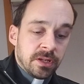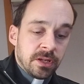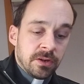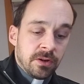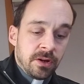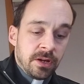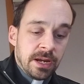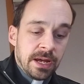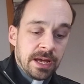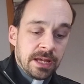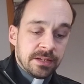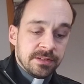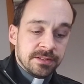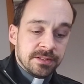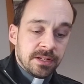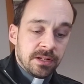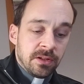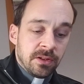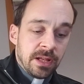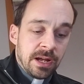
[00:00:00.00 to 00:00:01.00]
cannot add a
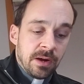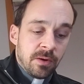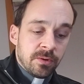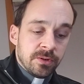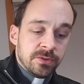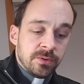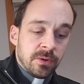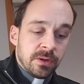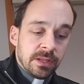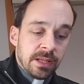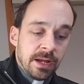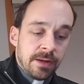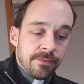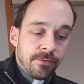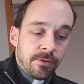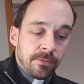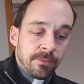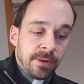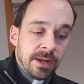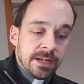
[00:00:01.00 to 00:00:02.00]
single hour to our
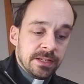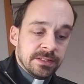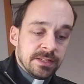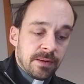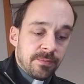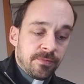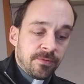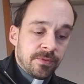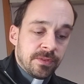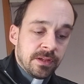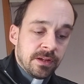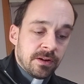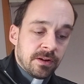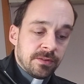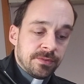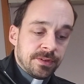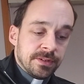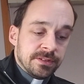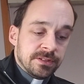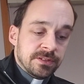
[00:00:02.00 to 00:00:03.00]
life or raise up for the
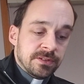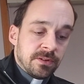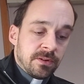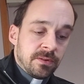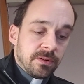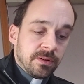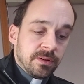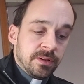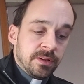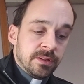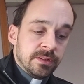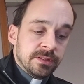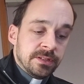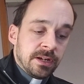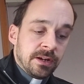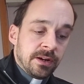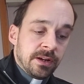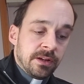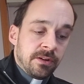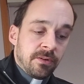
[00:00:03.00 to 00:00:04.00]
earth a
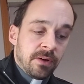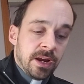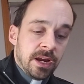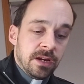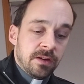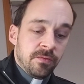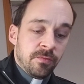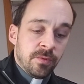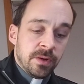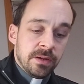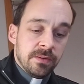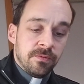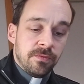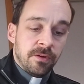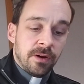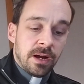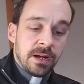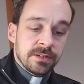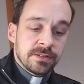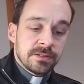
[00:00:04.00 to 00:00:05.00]
solitary grain of wheat
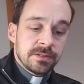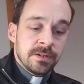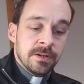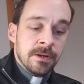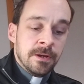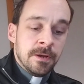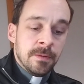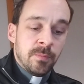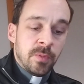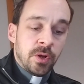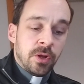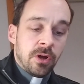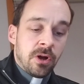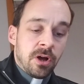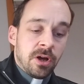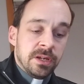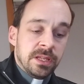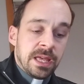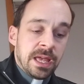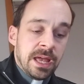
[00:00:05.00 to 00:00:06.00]
for us. But
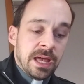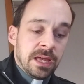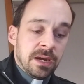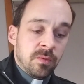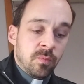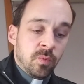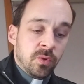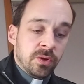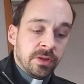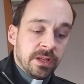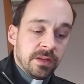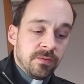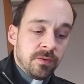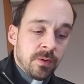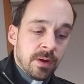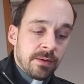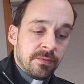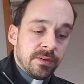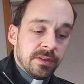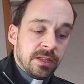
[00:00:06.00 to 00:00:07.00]
God can and will give
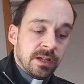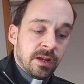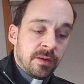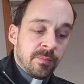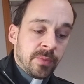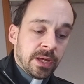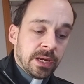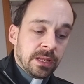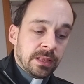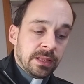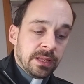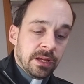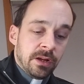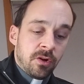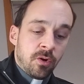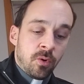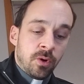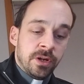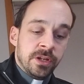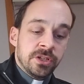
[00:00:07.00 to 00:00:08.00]
you everything abundantly,
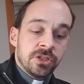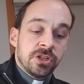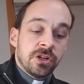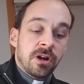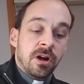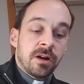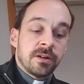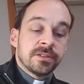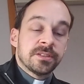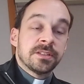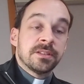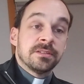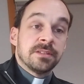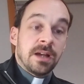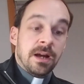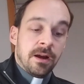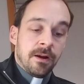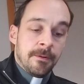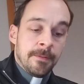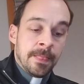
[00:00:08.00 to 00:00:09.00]
according to your heart's
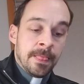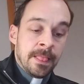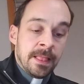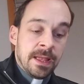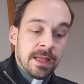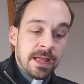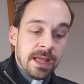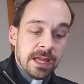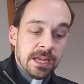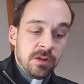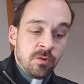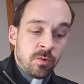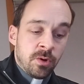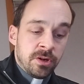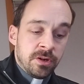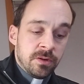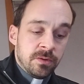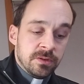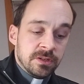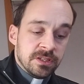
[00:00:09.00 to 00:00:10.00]
desire.
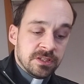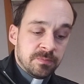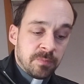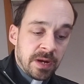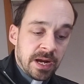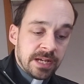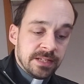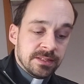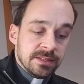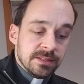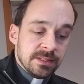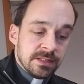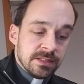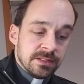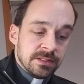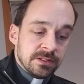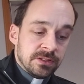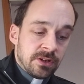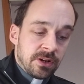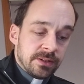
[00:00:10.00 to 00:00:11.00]
Anyone who despises
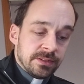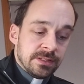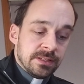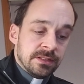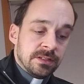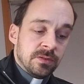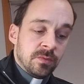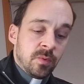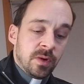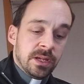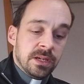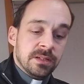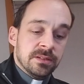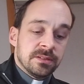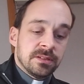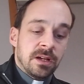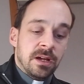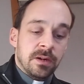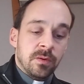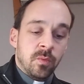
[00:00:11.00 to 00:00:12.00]
this and tosses it to wind
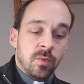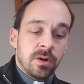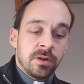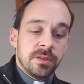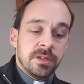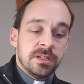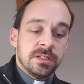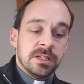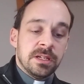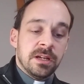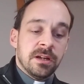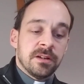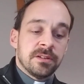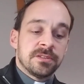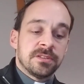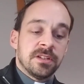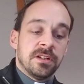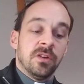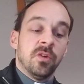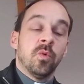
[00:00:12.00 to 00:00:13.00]
is unworthy to hear a
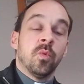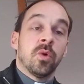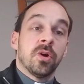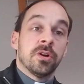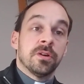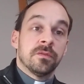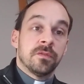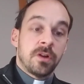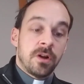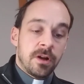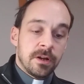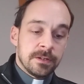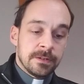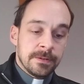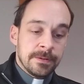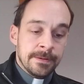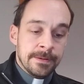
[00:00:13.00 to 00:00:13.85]
single word of God.